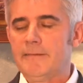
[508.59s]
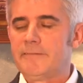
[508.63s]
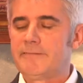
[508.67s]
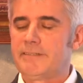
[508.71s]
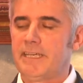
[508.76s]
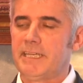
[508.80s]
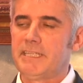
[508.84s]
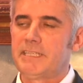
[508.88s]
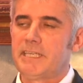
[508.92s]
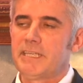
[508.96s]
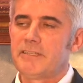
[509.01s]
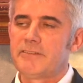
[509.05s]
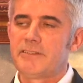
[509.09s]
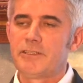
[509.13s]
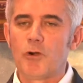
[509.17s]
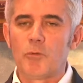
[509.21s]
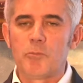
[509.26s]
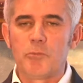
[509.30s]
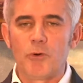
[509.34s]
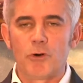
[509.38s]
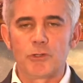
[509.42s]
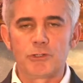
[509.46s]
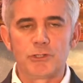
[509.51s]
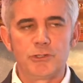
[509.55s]
taking the
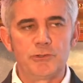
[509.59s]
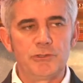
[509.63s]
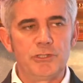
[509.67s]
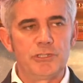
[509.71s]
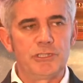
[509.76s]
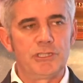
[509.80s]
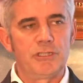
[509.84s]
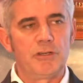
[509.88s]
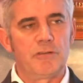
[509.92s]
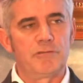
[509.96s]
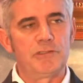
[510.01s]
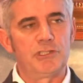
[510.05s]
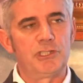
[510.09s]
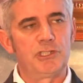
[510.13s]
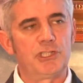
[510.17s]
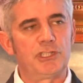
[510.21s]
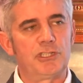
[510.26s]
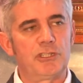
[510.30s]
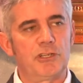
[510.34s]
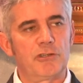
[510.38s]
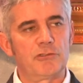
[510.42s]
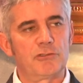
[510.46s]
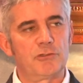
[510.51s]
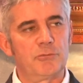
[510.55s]
opportunity of
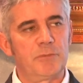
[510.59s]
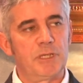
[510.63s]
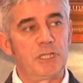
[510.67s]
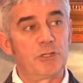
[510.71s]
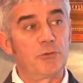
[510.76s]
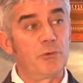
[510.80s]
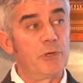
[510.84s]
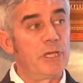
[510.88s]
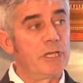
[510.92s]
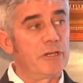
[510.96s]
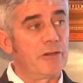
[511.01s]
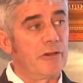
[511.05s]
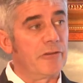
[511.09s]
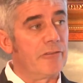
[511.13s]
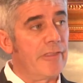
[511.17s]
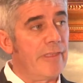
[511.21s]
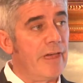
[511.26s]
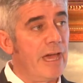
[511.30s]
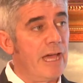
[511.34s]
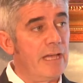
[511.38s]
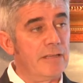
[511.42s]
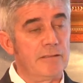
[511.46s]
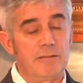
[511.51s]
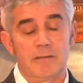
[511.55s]
digital to be quicker
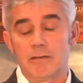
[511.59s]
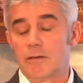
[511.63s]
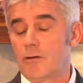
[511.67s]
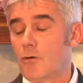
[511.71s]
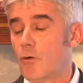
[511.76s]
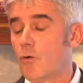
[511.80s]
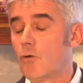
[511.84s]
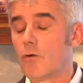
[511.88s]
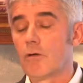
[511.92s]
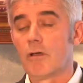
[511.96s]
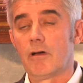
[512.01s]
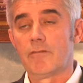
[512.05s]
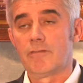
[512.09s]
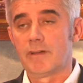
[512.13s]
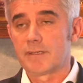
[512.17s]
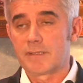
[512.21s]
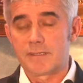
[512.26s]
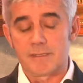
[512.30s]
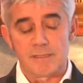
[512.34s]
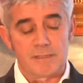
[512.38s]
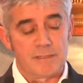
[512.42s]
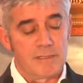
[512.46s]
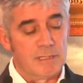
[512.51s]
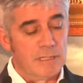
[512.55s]
than all of
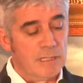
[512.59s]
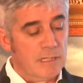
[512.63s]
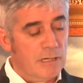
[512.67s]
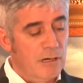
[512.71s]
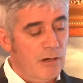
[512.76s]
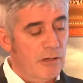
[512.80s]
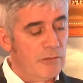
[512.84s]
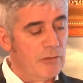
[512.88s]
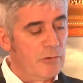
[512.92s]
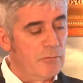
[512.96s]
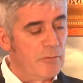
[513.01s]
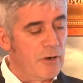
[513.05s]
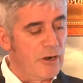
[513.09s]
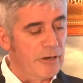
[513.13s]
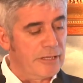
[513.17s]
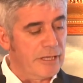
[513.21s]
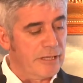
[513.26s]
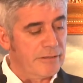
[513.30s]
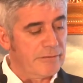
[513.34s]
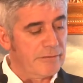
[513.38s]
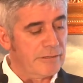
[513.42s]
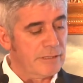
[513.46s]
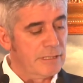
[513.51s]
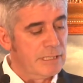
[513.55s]
us on the
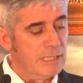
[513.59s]
market.